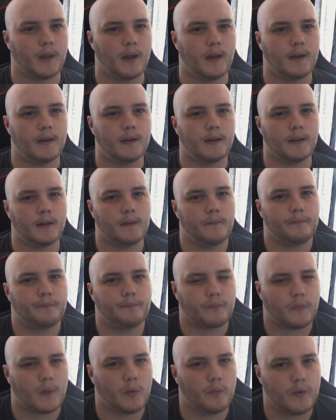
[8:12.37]
And
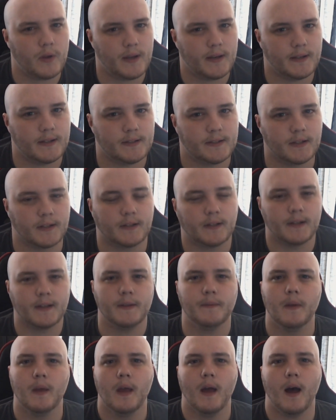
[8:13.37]

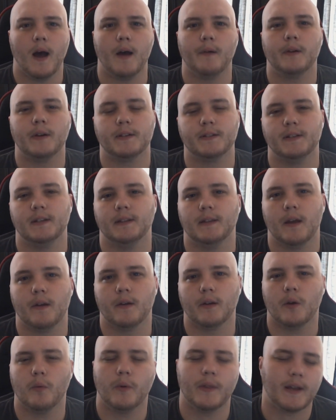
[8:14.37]
realistically, I'm going to sit there
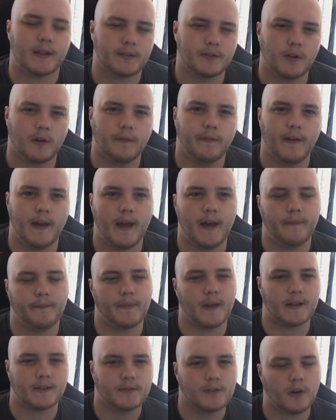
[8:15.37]
and go, well, that's not fair.
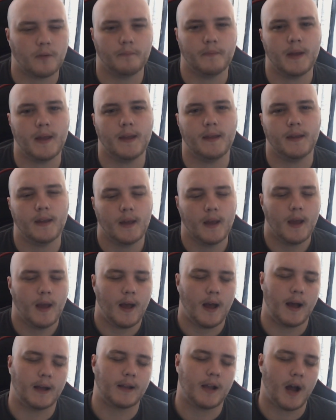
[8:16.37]
That's not me.
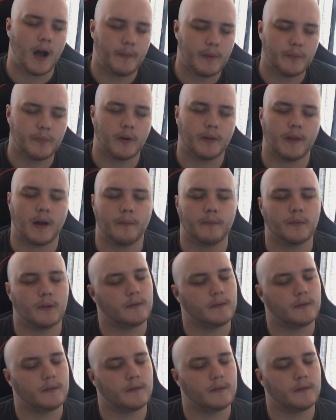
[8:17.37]
I can't be bothered.